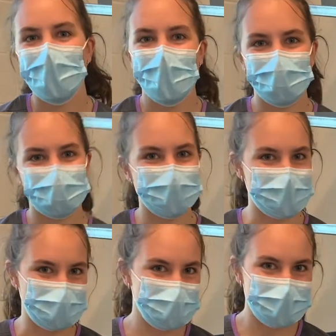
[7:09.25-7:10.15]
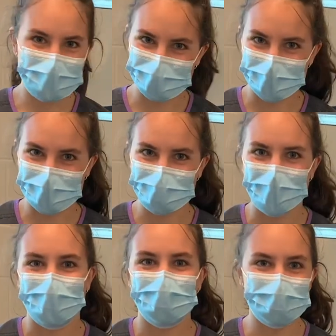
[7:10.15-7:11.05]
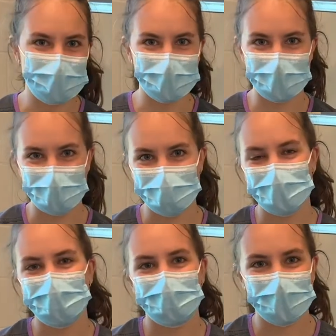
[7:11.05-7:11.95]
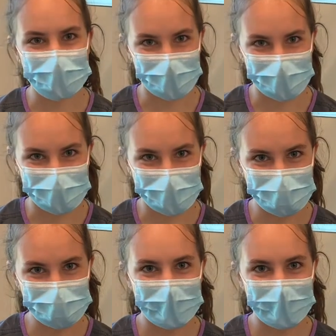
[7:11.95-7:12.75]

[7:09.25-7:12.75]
and they were generously donated by our community members, which is awesome.